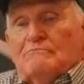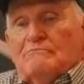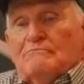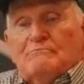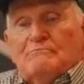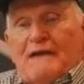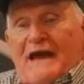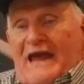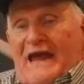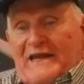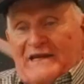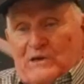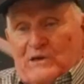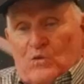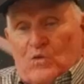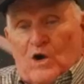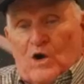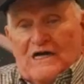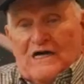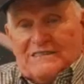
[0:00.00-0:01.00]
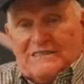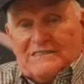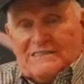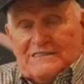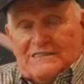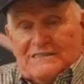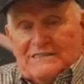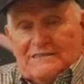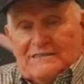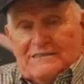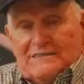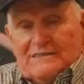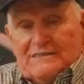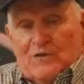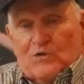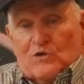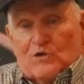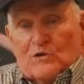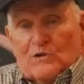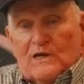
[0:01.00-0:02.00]
bad it was. There
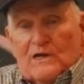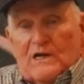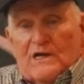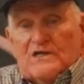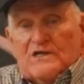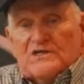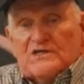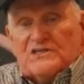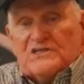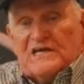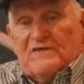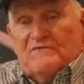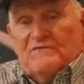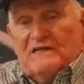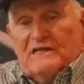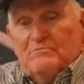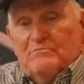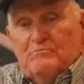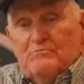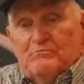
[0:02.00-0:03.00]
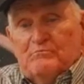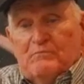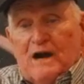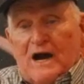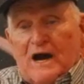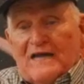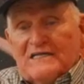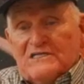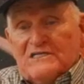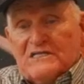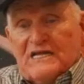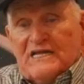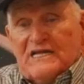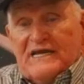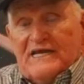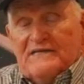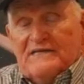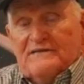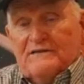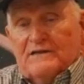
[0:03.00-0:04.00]
were 7 bodies
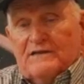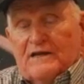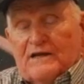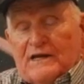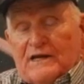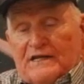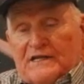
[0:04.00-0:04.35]
laying in the